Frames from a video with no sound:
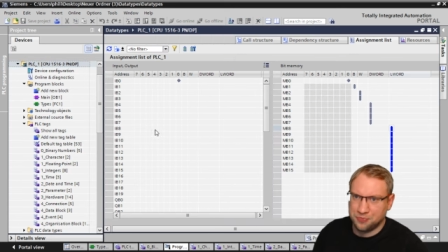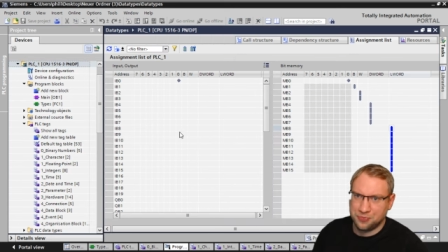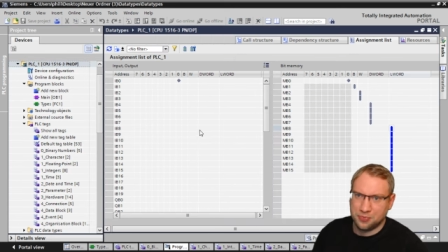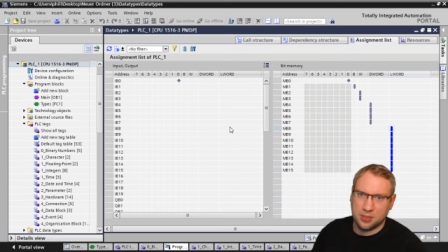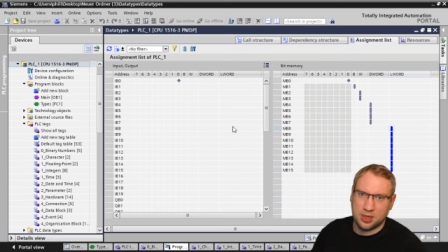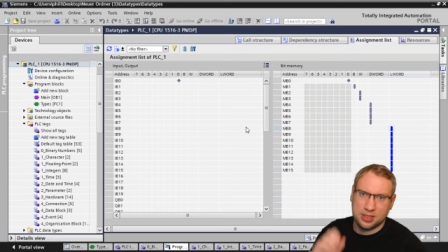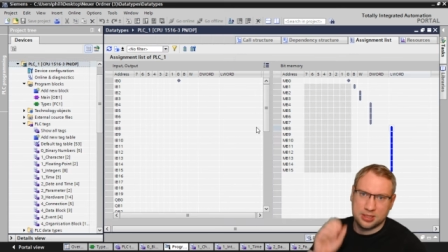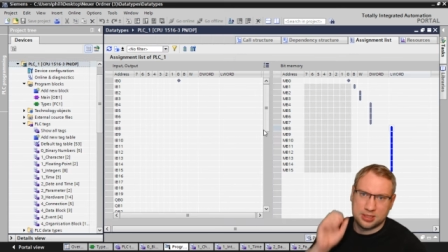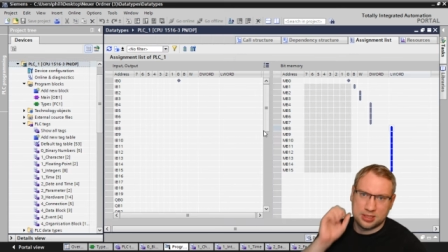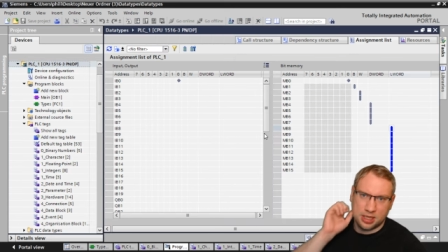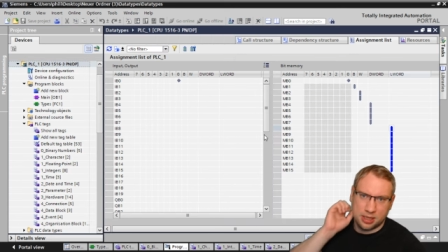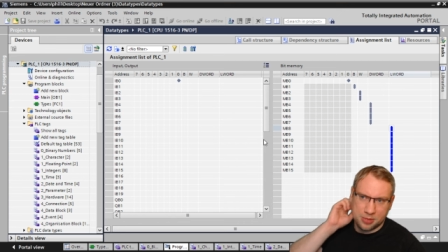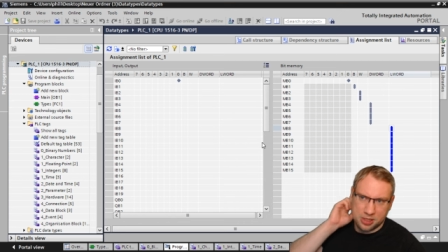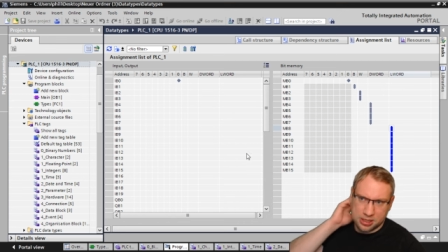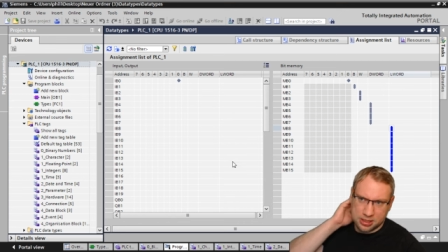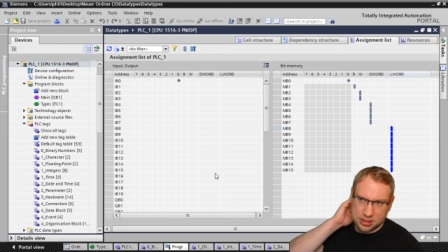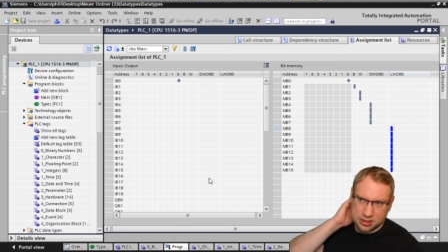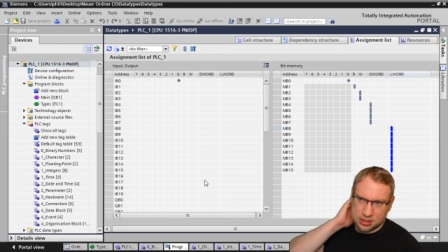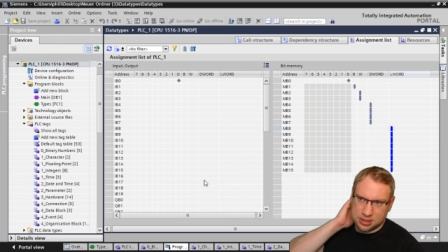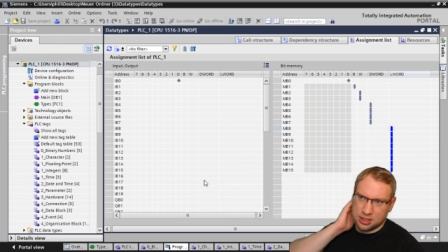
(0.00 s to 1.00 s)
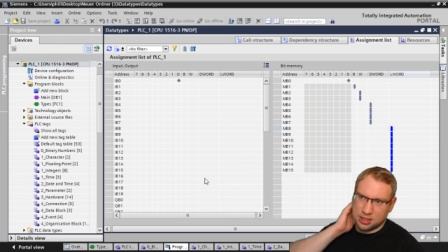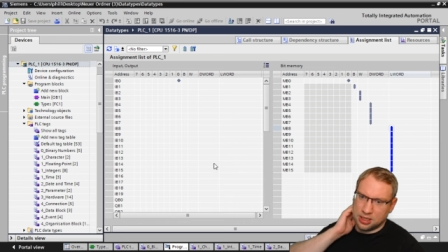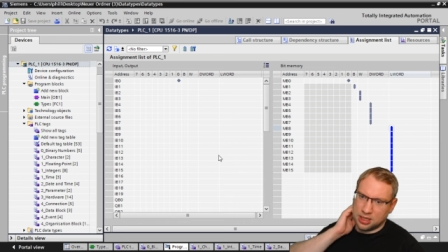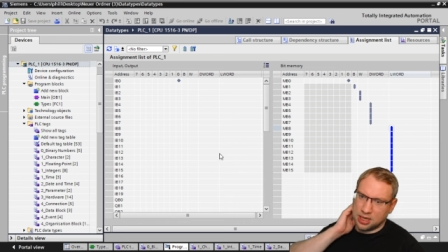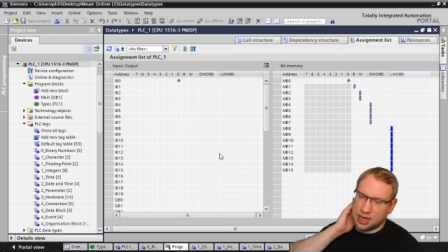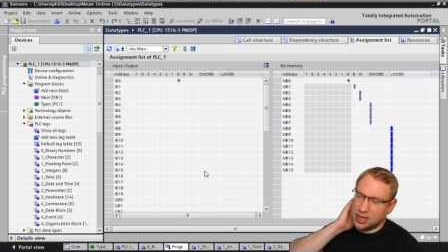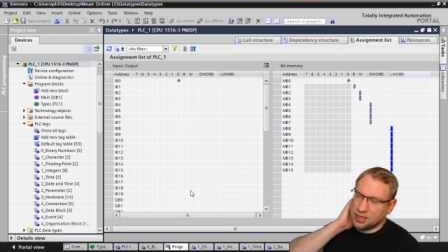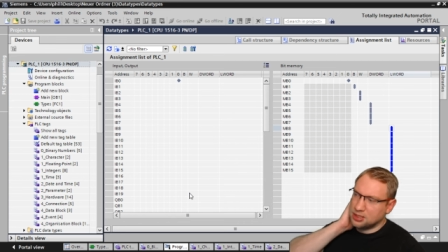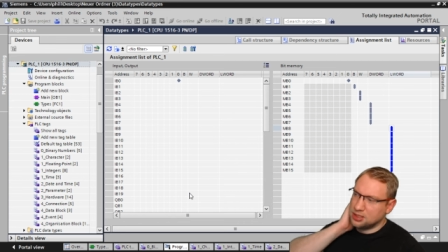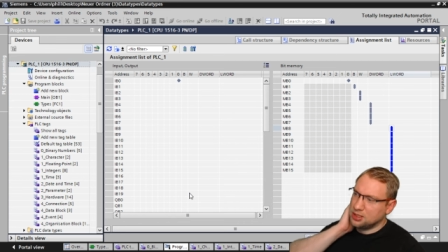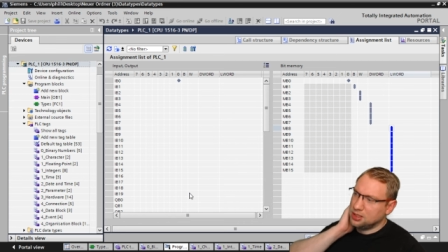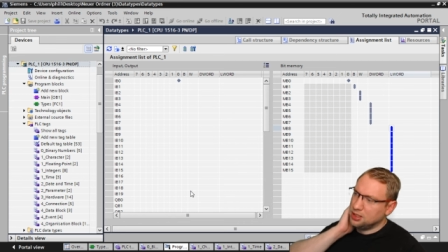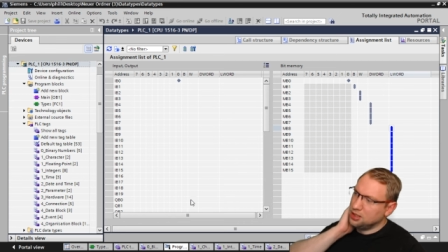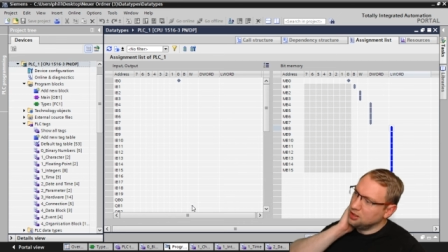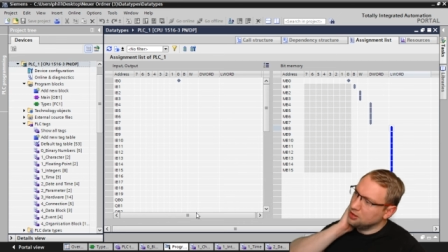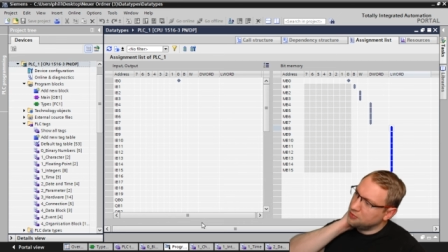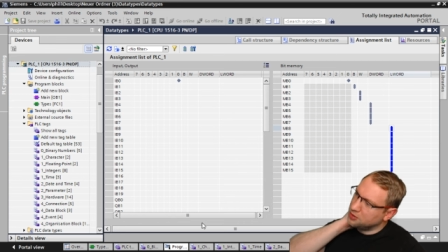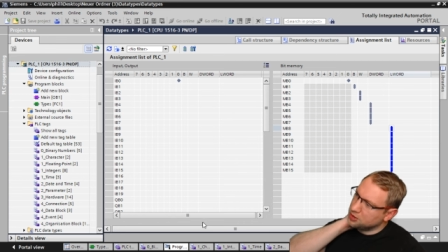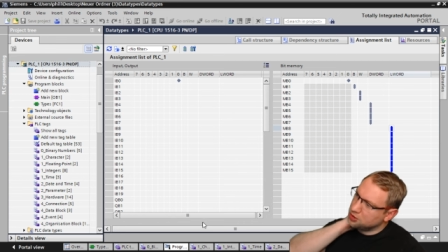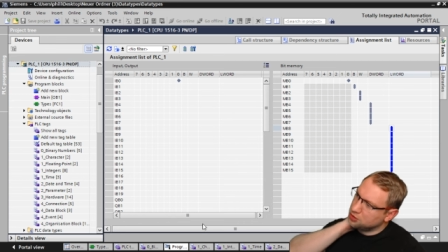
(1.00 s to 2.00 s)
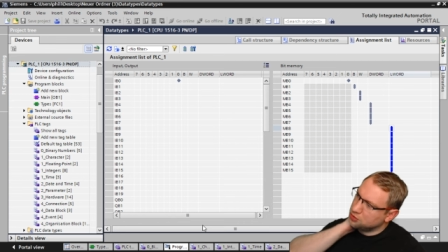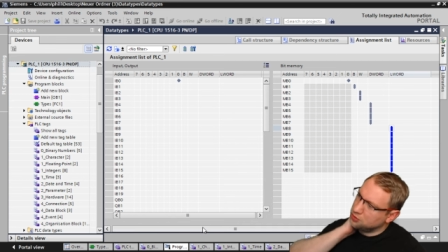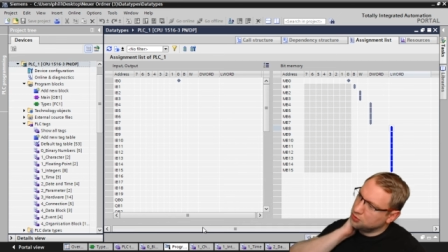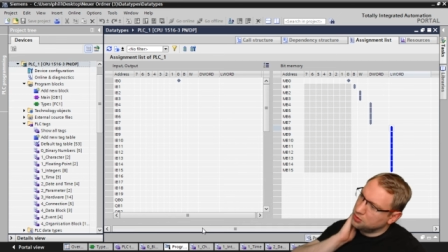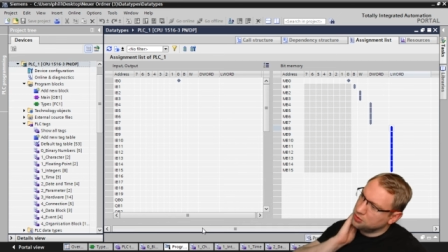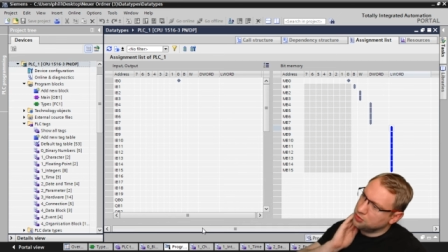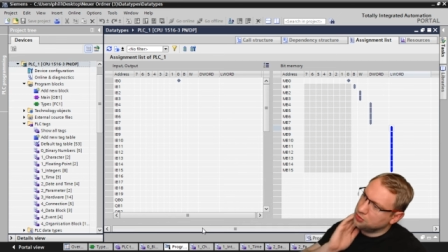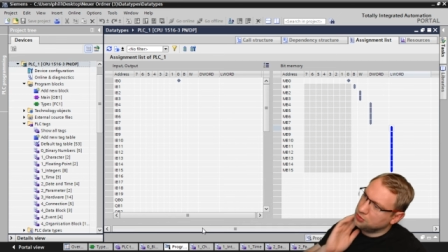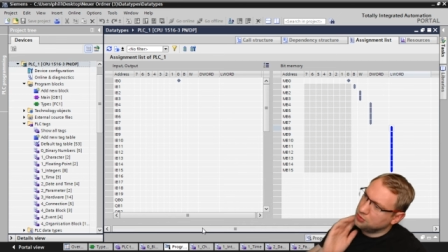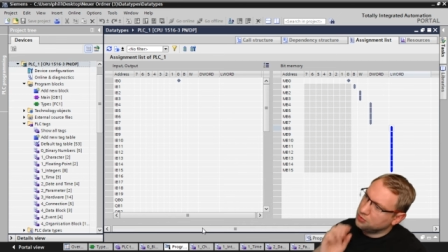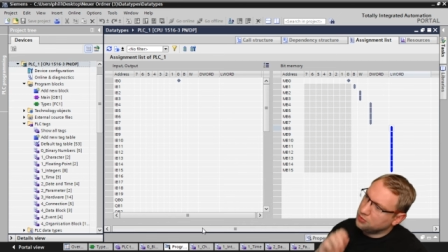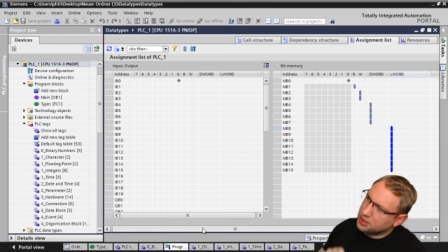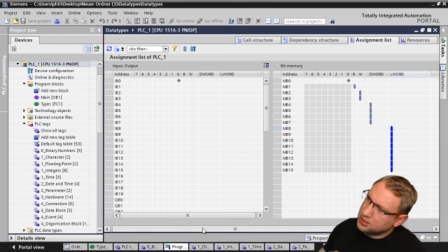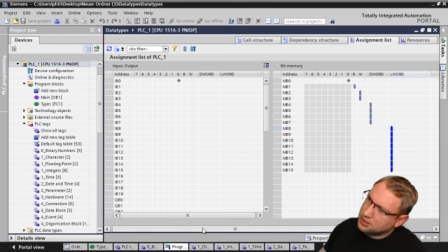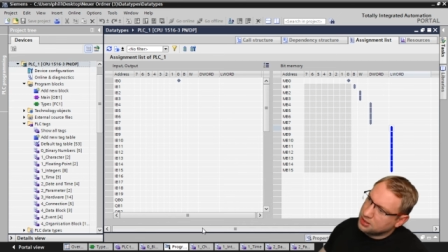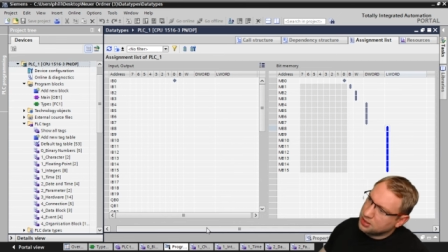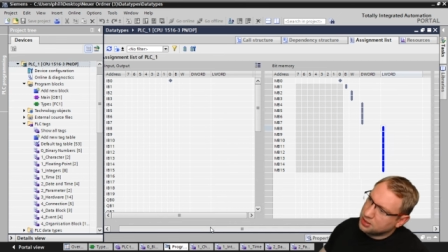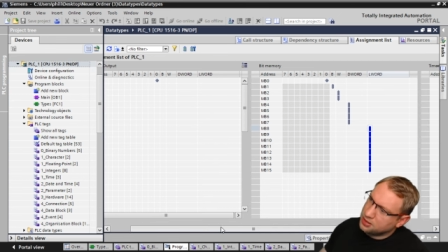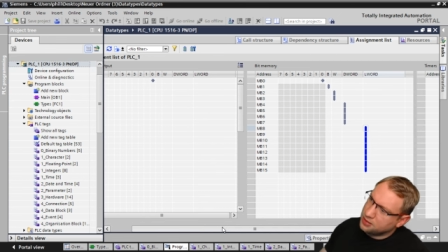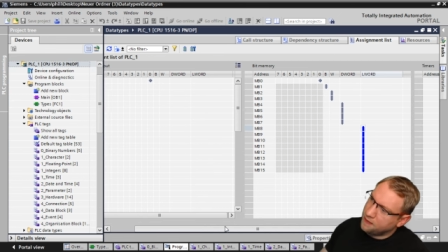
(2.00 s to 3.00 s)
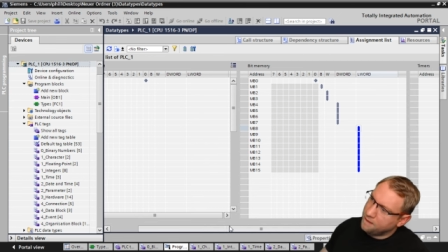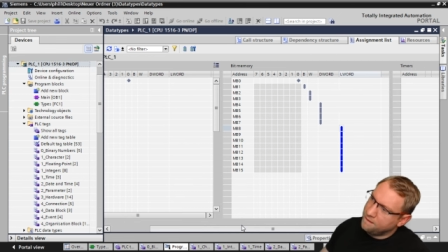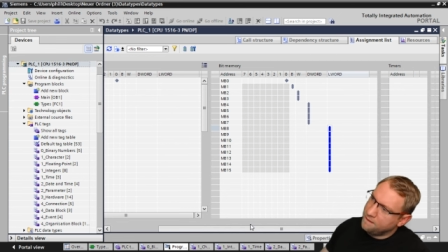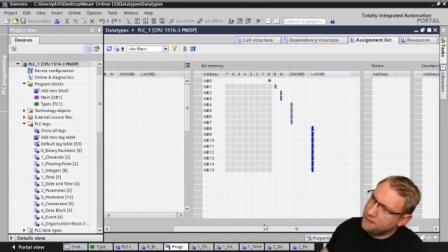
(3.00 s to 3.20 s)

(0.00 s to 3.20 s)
my assignment list, I see if I scroll to the right side here,